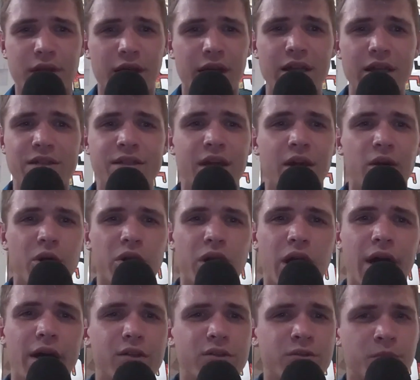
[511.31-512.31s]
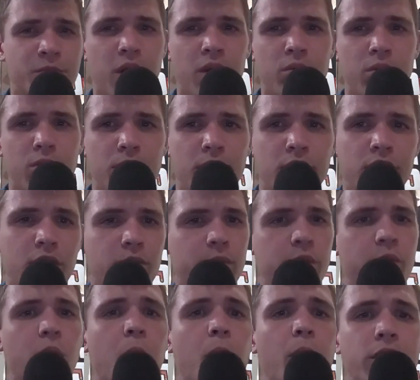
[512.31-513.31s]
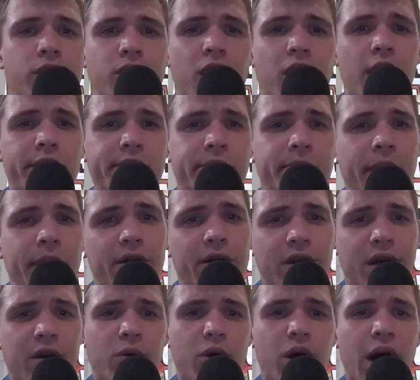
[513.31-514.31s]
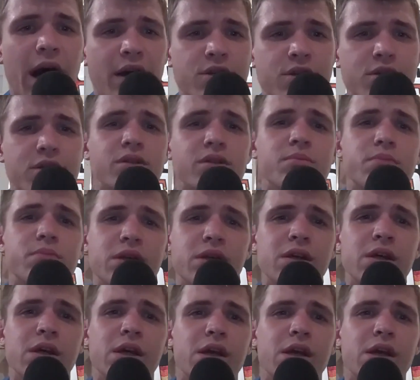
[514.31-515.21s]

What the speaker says: Like, East Carolina is probably the only one we talked about that will actually be